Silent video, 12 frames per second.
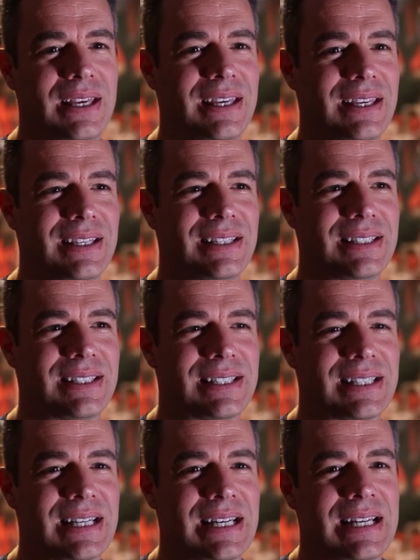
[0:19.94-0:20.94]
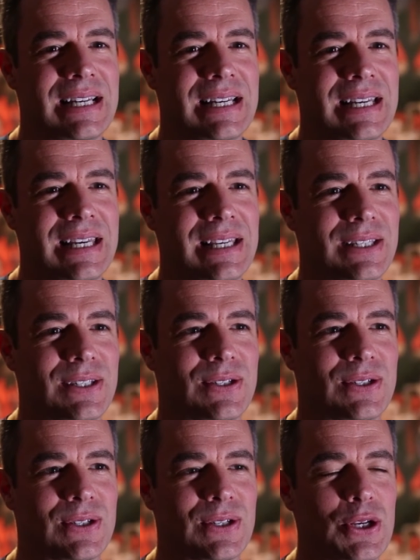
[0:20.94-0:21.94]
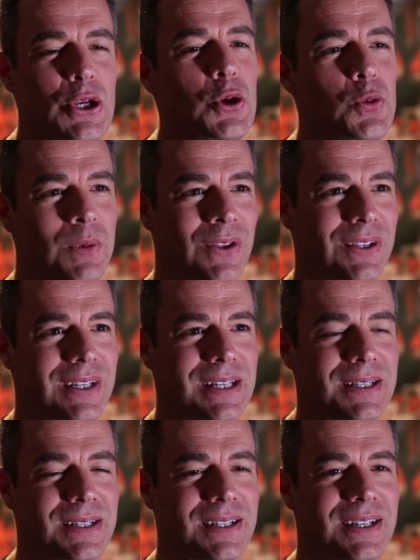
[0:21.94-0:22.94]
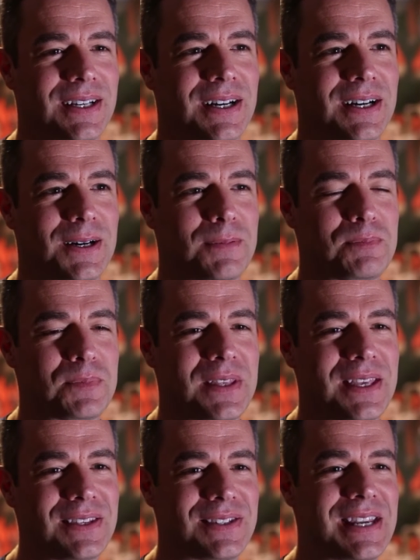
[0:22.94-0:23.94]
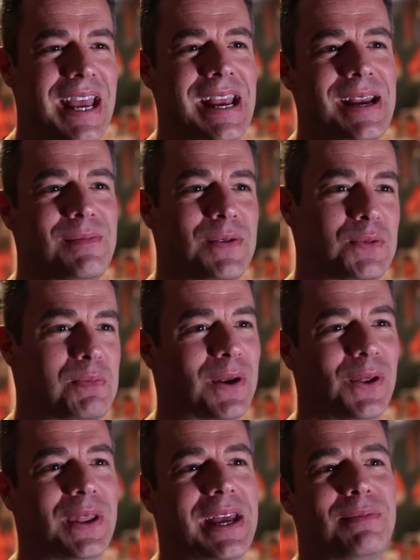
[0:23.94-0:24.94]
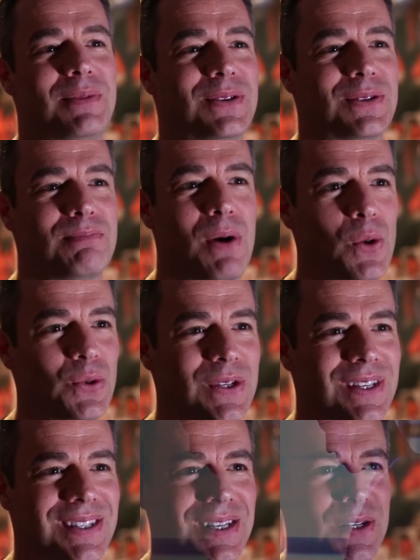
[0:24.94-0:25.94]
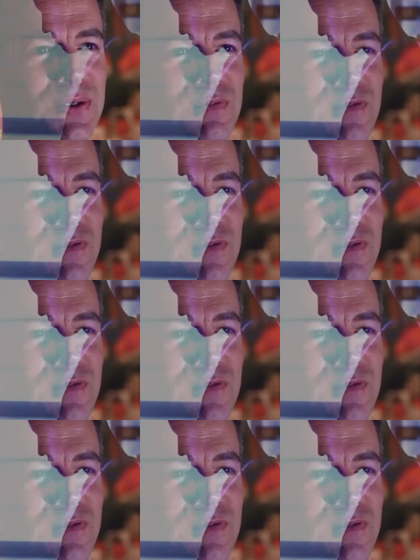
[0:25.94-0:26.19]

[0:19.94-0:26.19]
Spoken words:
is his humility. His middle name is Moses, and his